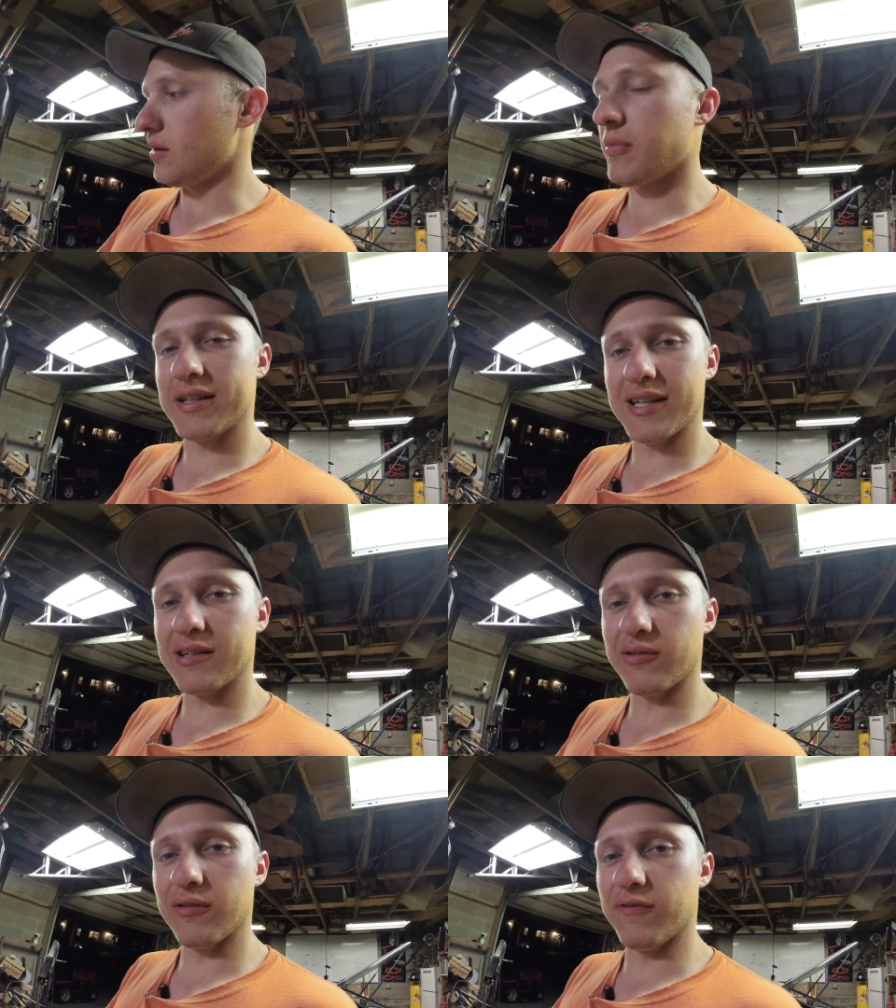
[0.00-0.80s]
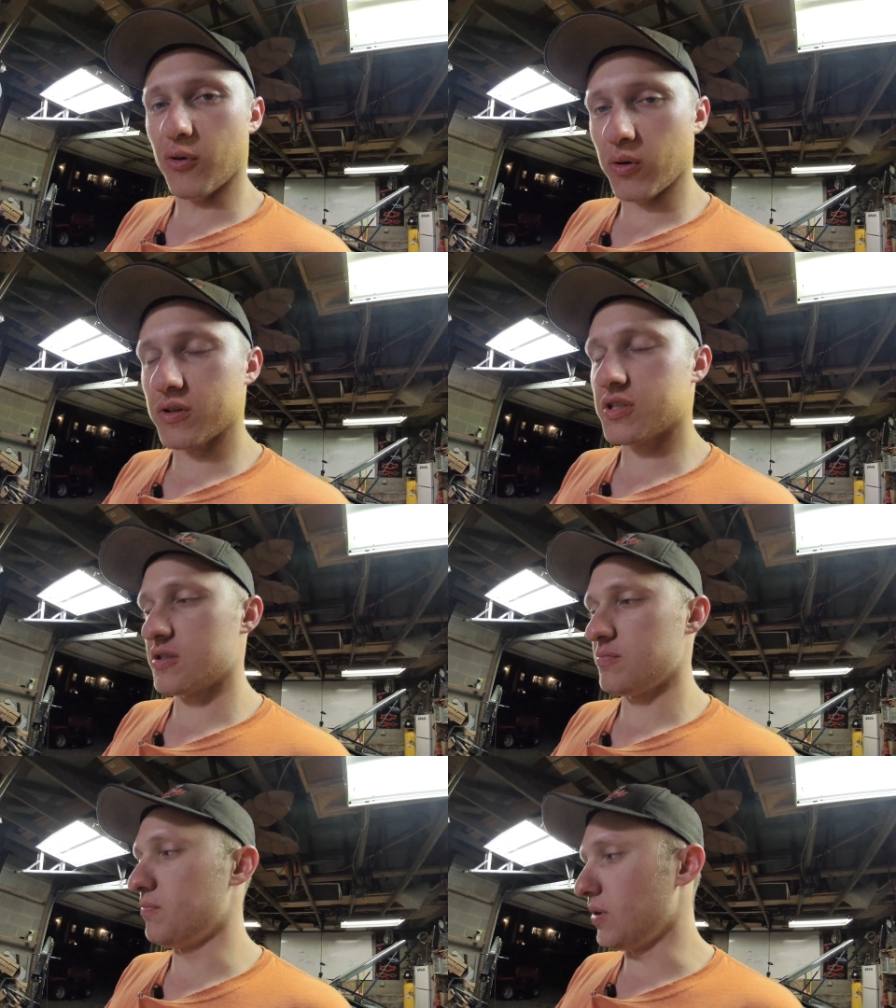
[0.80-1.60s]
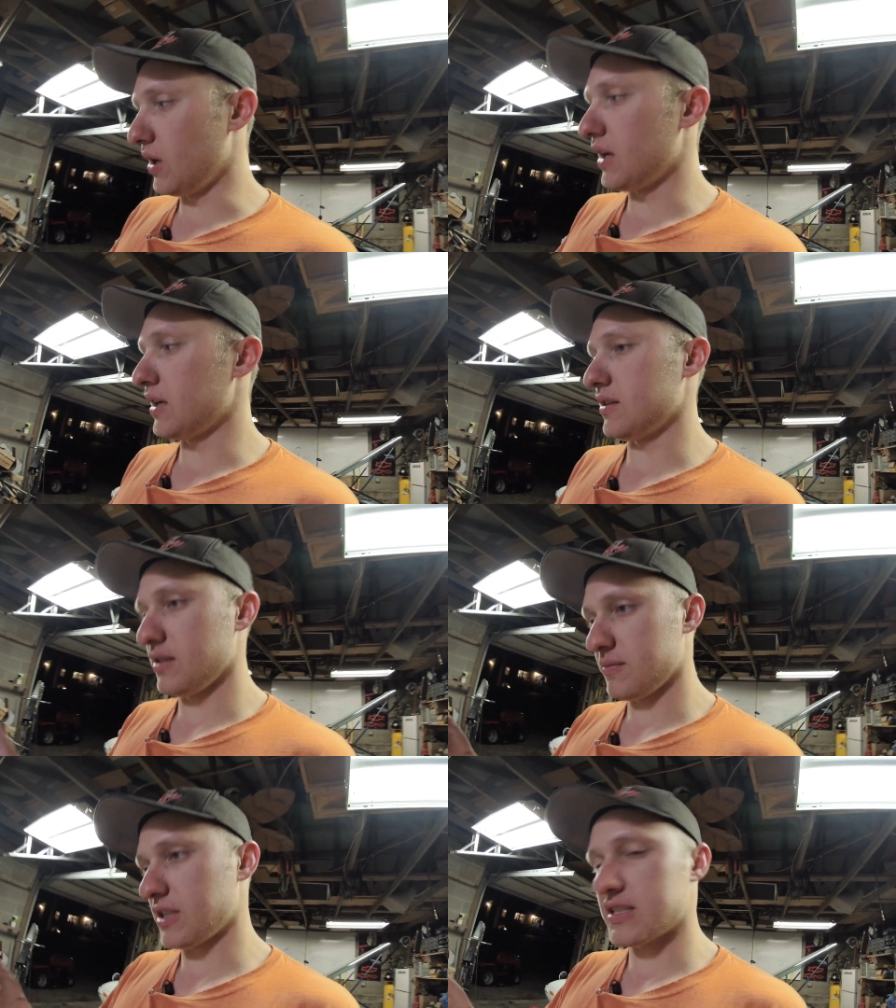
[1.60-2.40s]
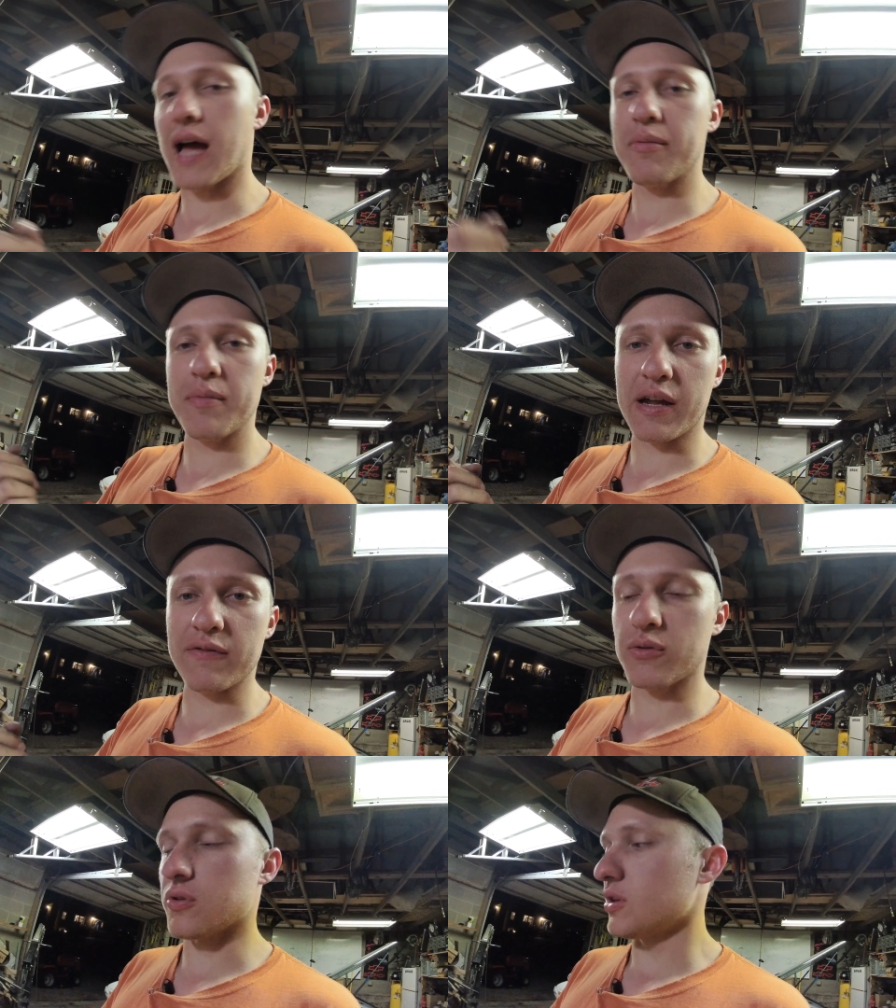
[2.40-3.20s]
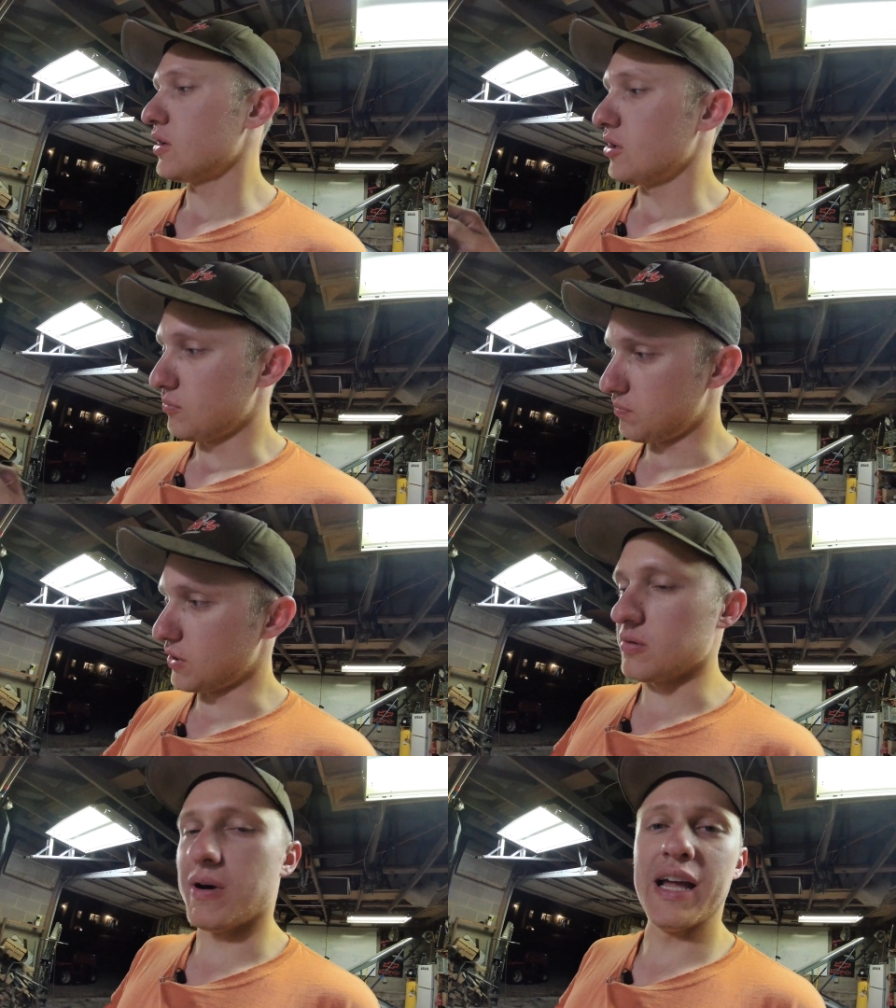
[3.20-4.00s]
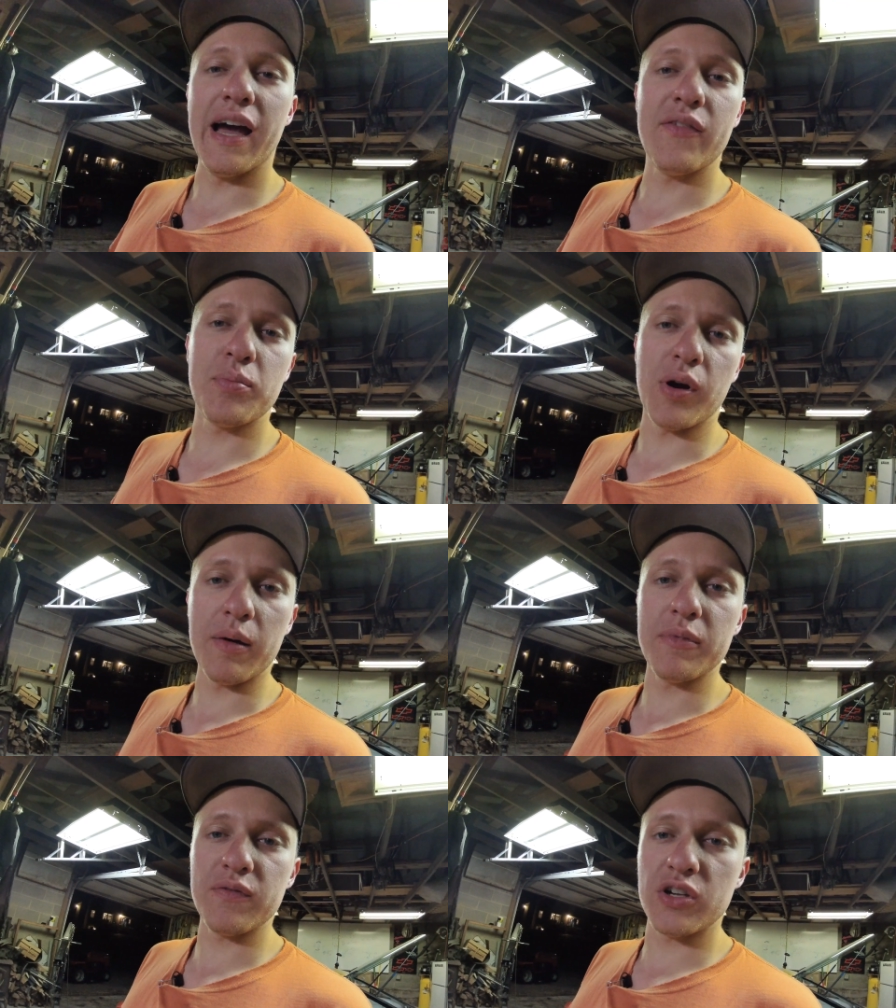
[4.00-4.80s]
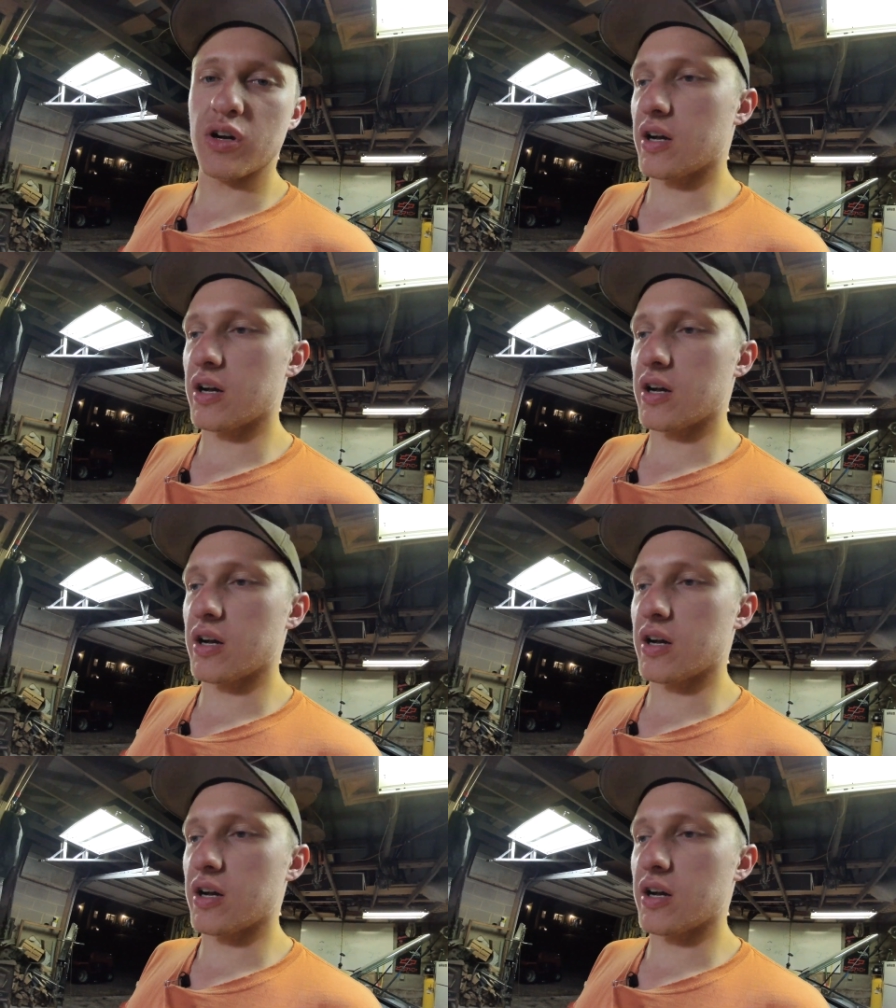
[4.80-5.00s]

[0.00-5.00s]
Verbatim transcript: it might take a little force, but it might tap it back and forth. But you might have a problem if you